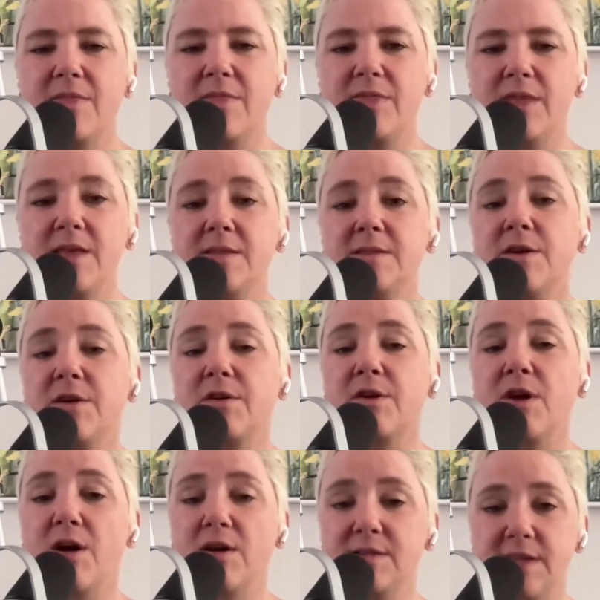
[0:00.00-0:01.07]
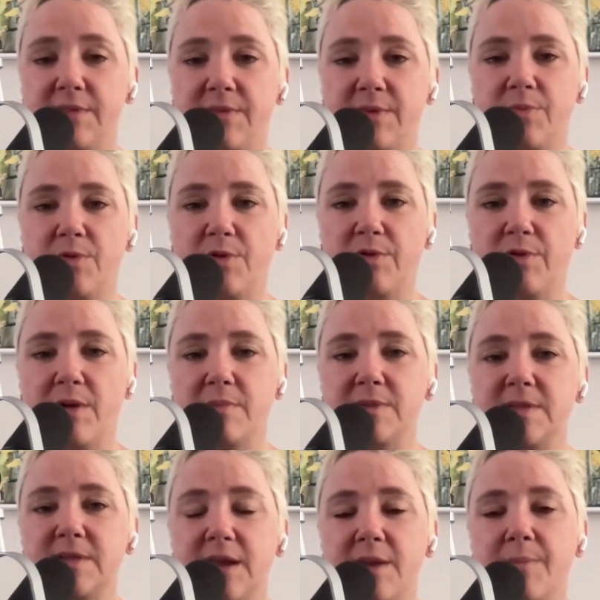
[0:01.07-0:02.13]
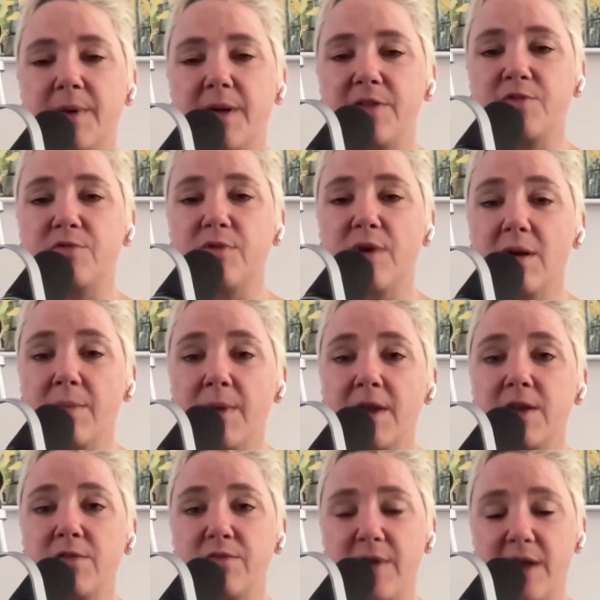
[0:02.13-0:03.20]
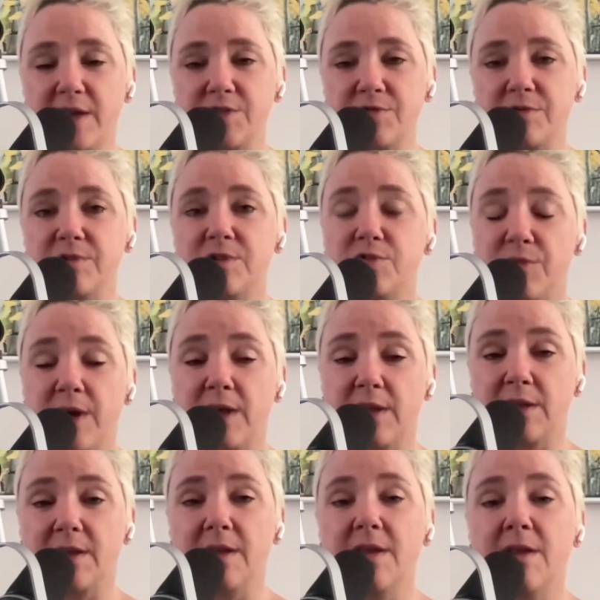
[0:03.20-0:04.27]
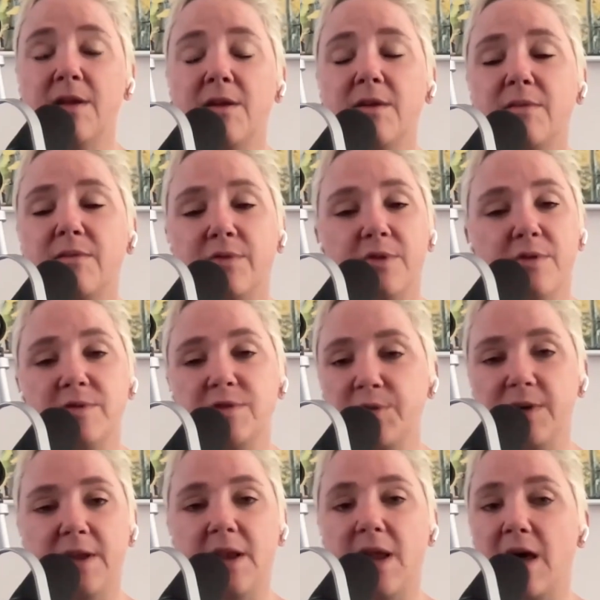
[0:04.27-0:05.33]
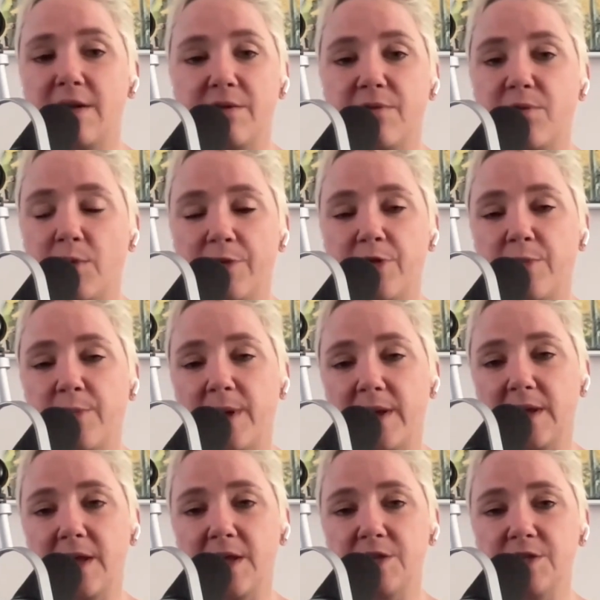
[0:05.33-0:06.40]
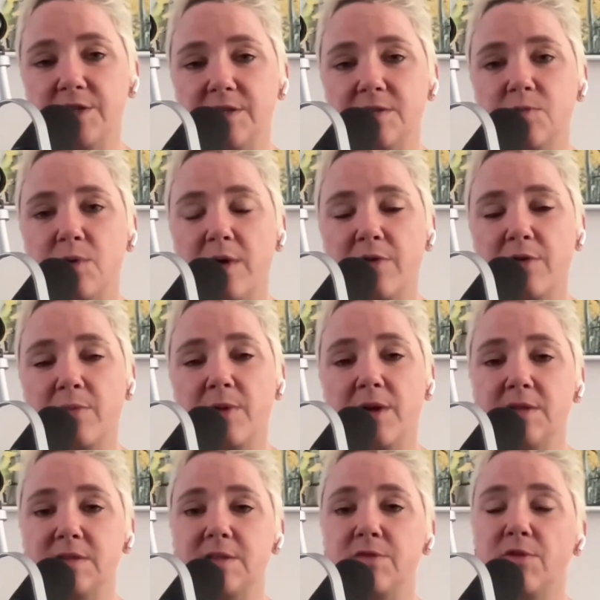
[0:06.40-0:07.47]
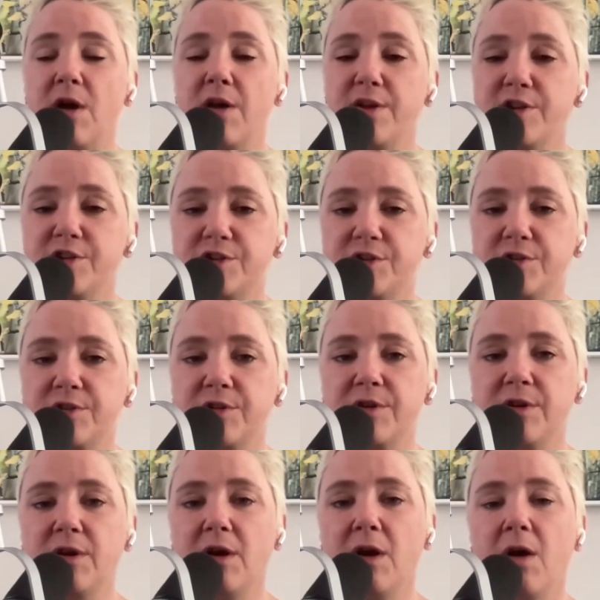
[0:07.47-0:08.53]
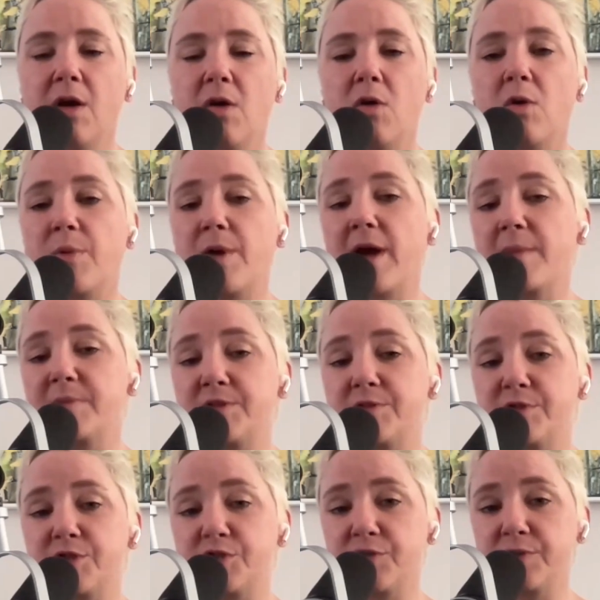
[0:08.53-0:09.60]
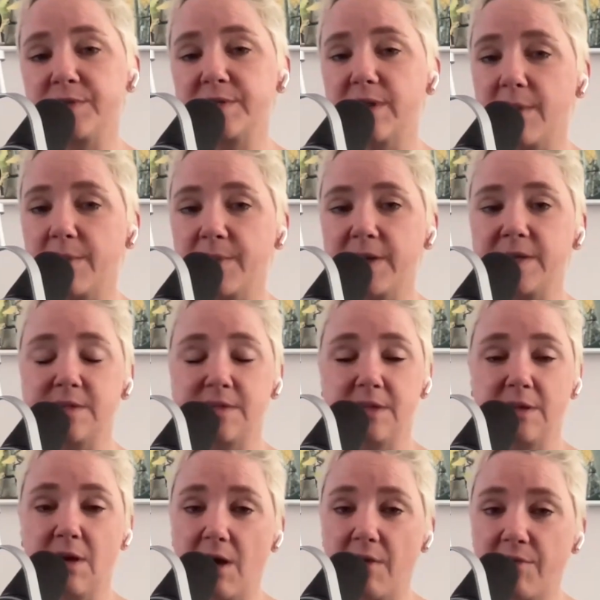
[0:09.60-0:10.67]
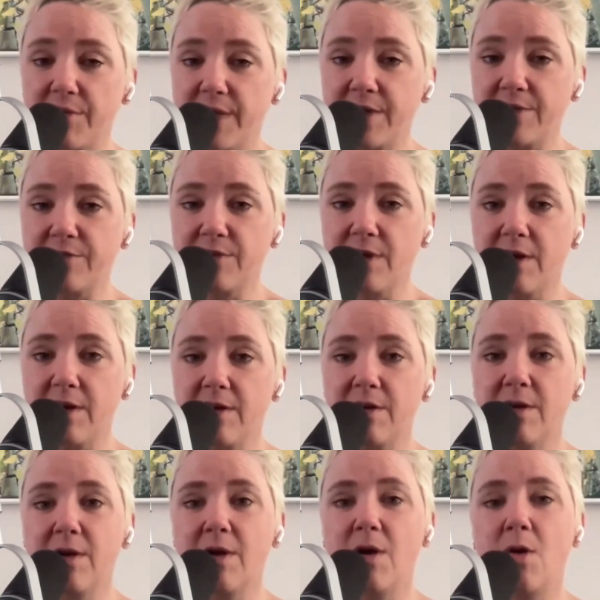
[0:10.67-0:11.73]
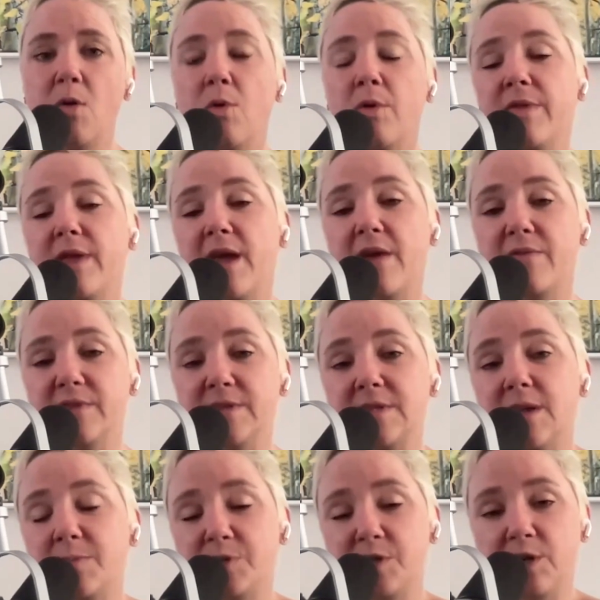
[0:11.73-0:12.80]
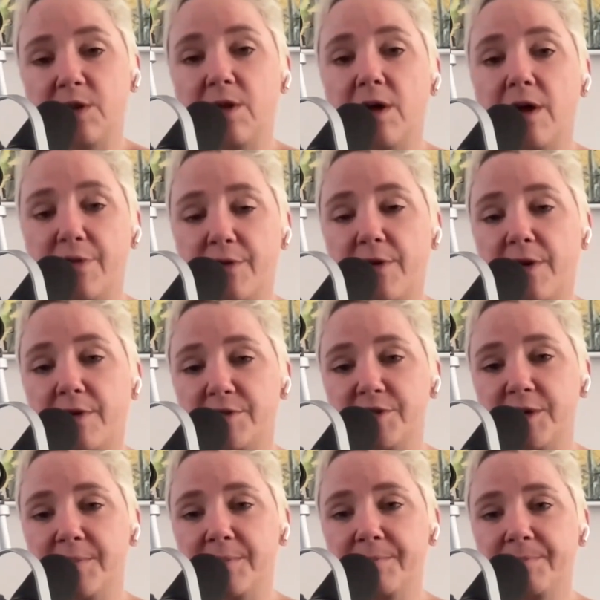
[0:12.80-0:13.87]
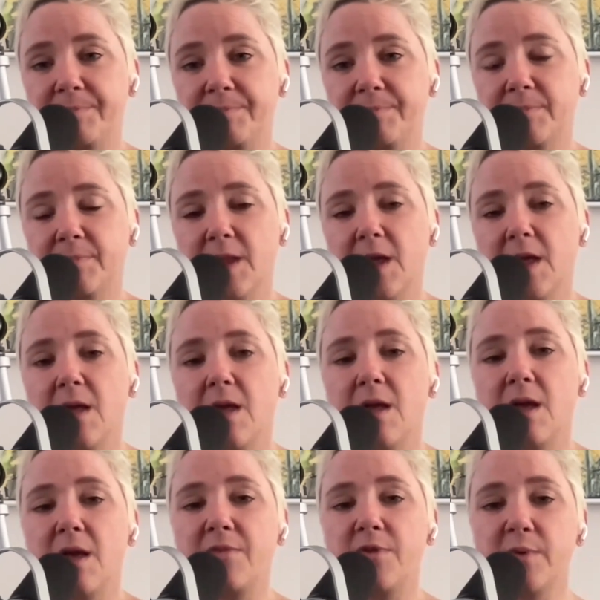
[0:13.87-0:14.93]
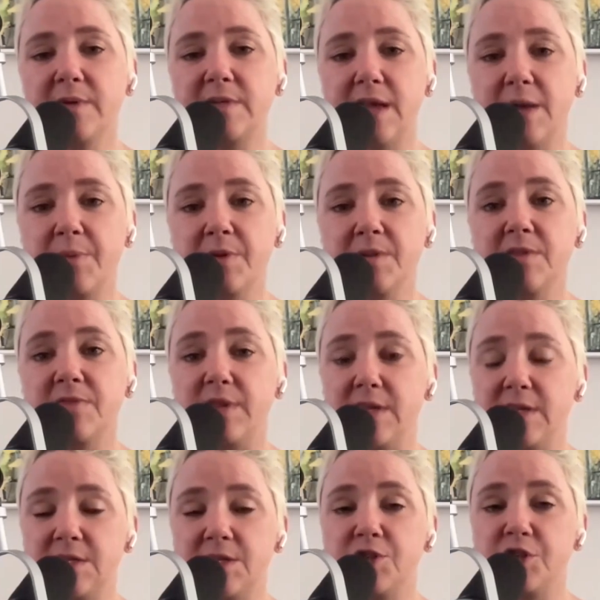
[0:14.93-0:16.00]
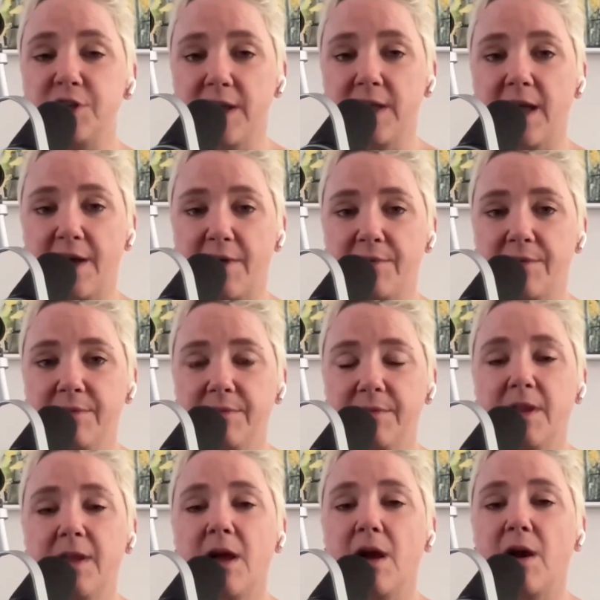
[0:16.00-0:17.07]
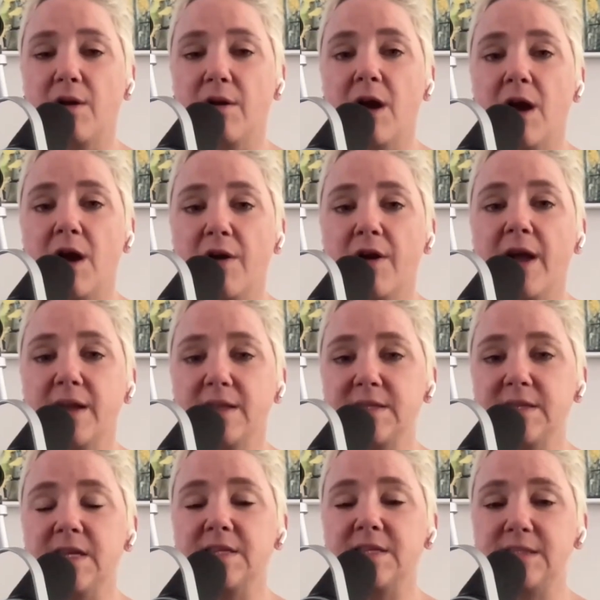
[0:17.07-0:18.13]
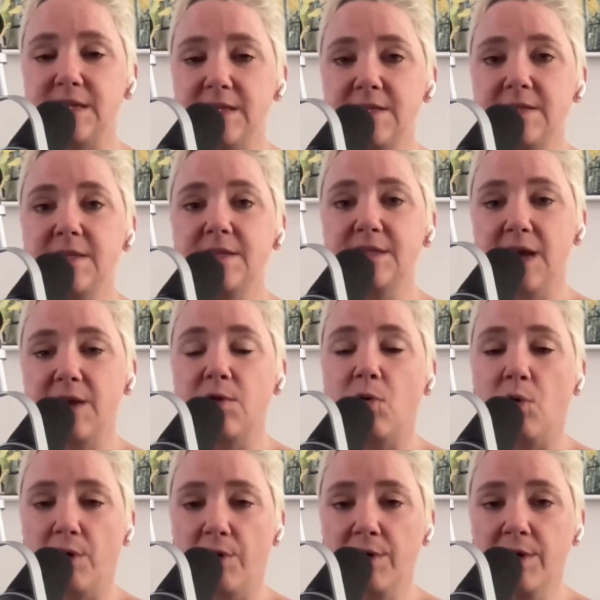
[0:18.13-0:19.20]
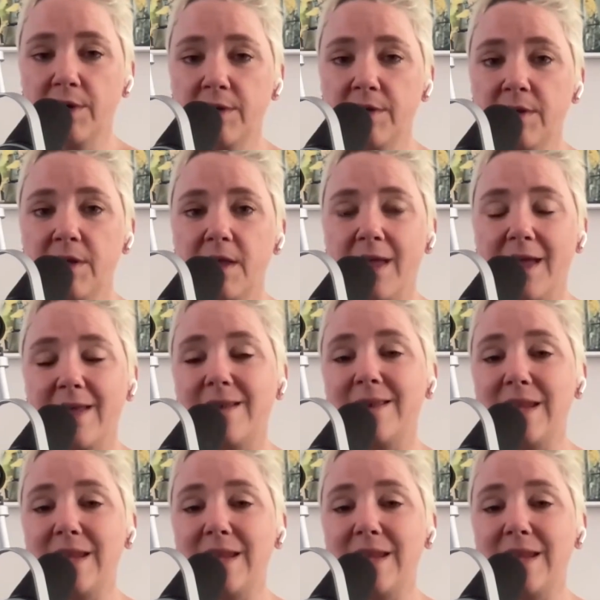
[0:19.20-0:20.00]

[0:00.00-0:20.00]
These are cost-saving programs set up by the drug manufacturers directly for those who cannot afford their medications, whether because they're uninsured or perhaps their insurance company doesn't cover that drug or they have exceptional other hardship. A few examples of these to check out are rxassist.org and